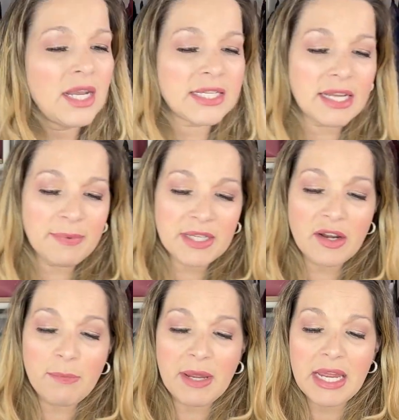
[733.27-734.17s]
Next up is
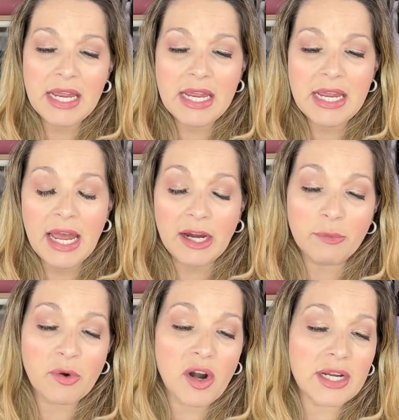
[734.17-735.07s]
going to be a hair
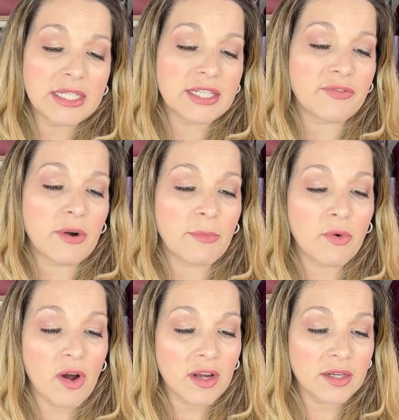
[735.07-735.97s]
product. It's from
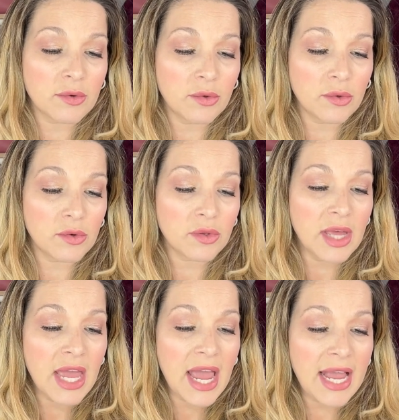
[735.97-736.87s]
Moroccan Oil,
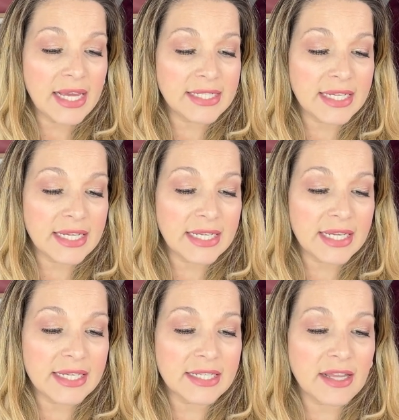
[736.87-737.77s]
and it
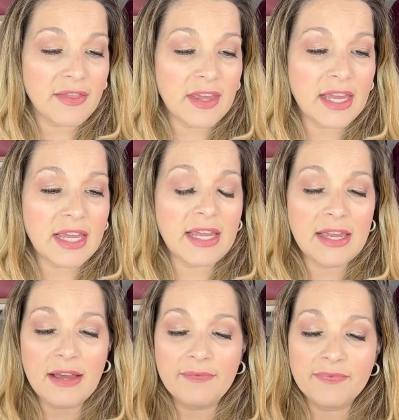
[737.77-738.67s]
is
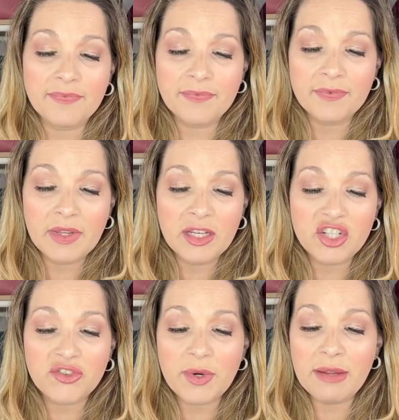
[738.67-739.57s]
the
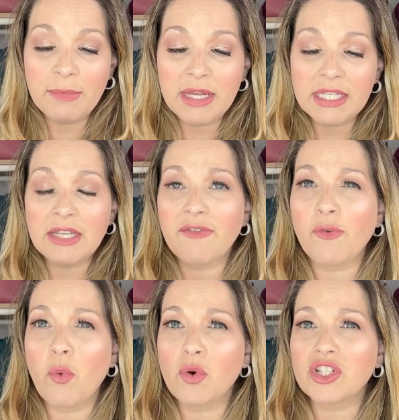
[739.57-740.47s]
treatment
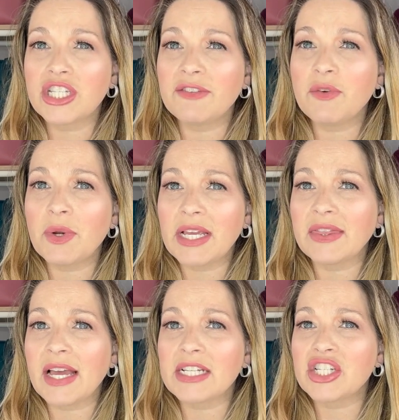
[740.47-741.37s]
for just if you want to get
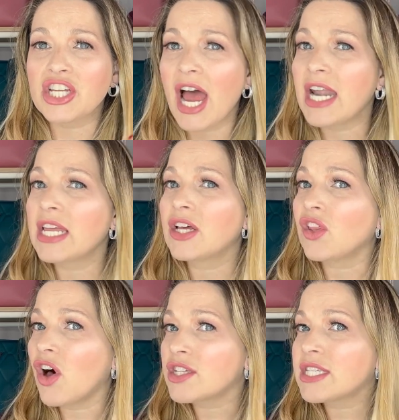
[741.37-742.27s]
that shiny,
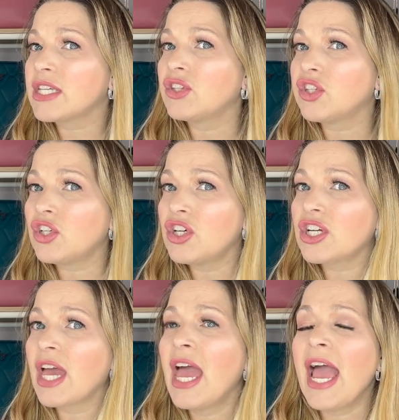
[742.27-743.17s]
glossy
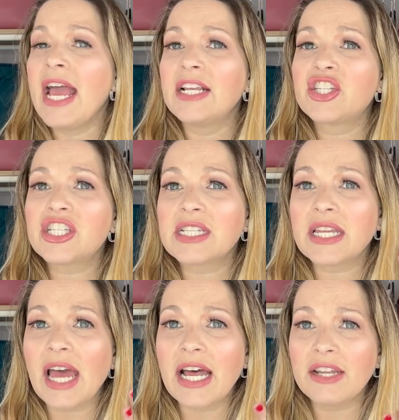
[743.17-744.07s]
look and just
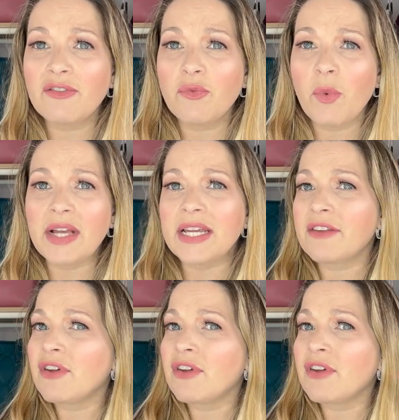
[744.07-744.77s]
kind of way down.